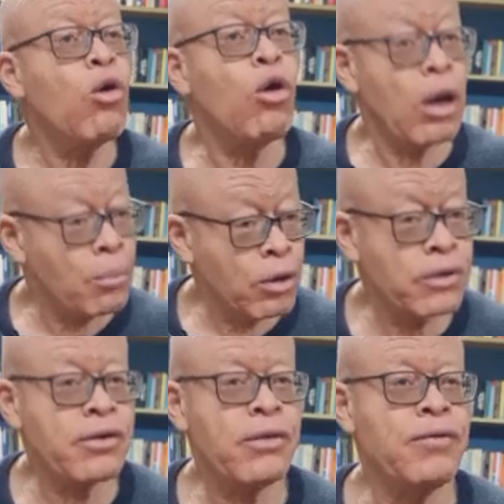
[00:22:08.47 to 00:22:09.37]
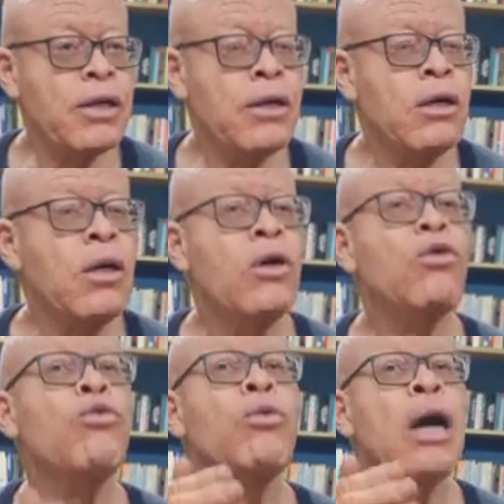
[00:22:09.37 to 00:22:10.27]
collaboratively,
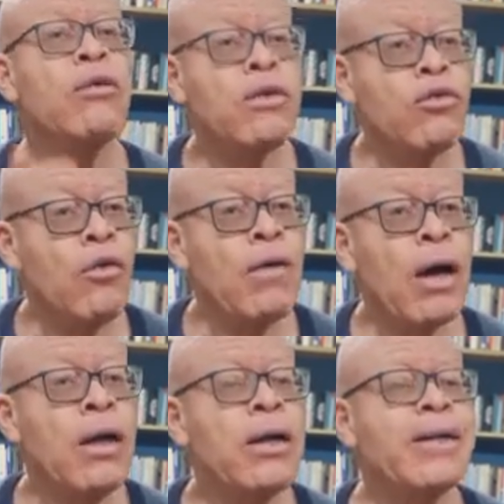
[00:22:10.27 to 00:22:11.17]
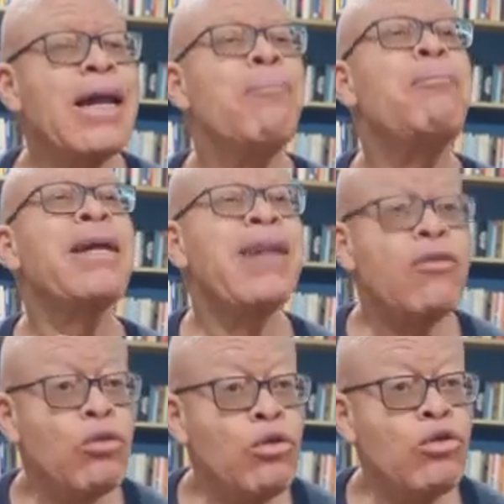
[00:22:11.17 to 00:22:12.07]
we will now discover that better
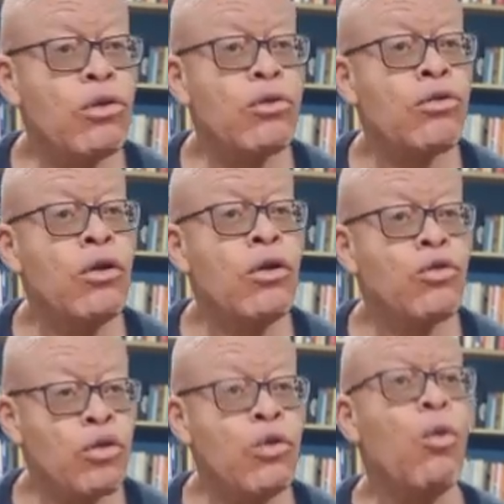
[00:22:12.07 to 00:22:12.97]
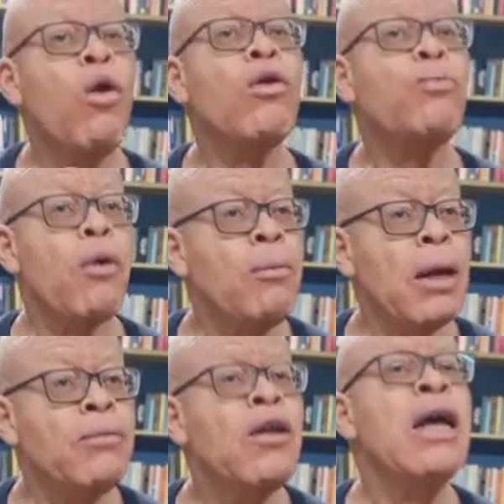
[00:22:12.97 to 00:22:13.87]
solutions to the world
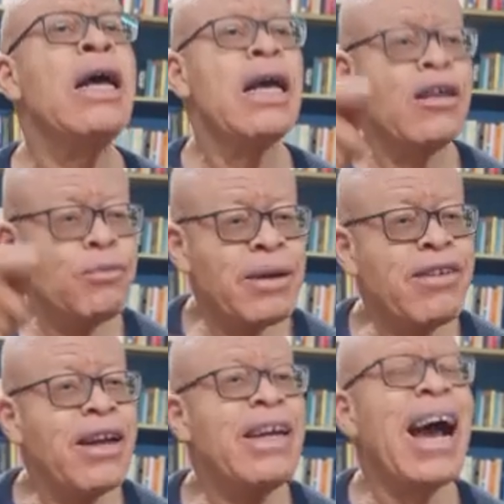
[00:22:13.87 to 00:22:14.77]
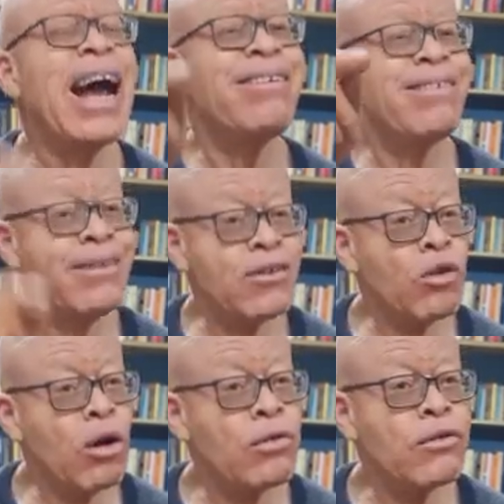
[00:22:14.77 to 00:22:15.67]
problems, especially as
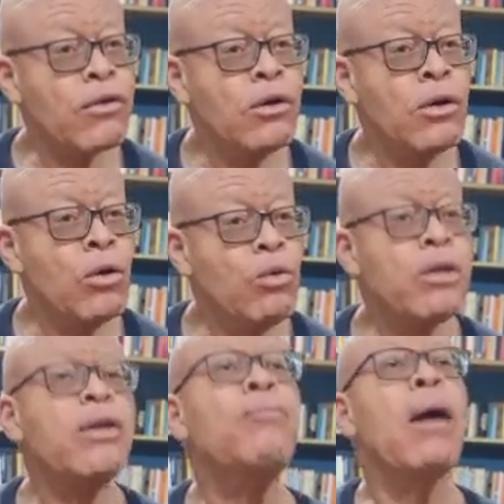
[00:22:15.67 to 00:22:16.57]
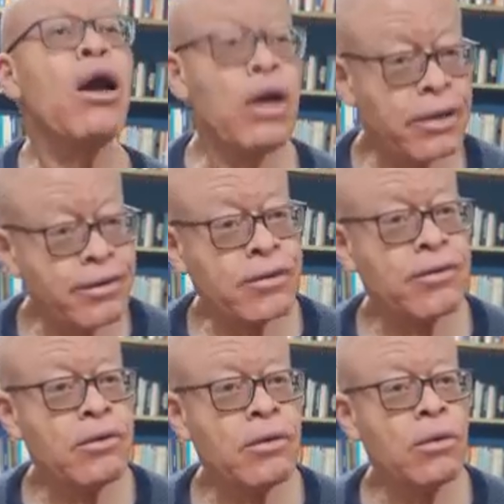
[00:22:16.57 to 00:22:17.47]
discussed within
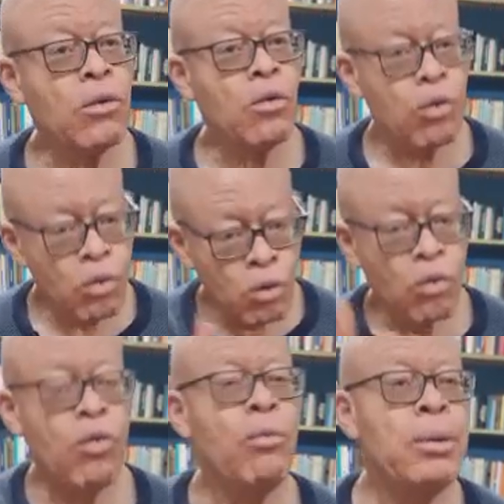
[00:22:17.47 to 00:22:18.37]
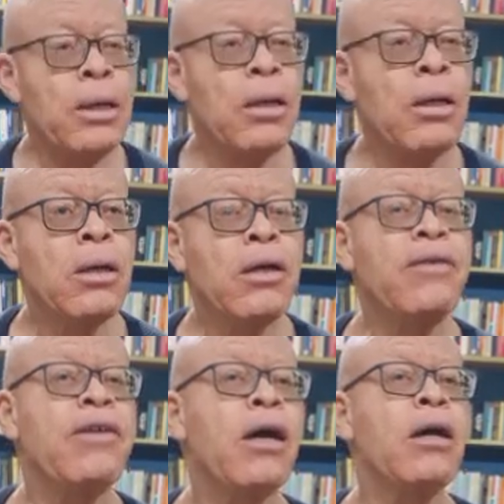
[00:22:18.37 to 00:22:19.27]
bioethics, will be
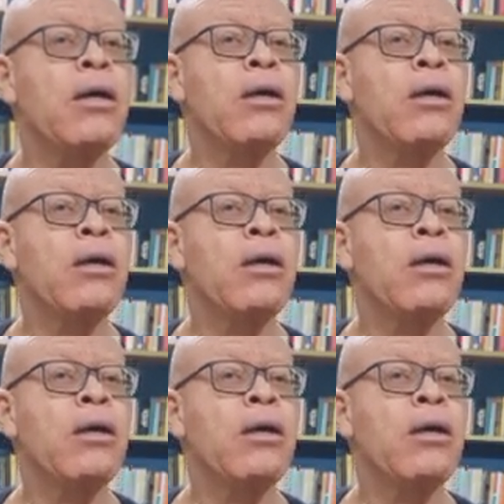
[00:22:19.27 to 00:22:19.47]
easier.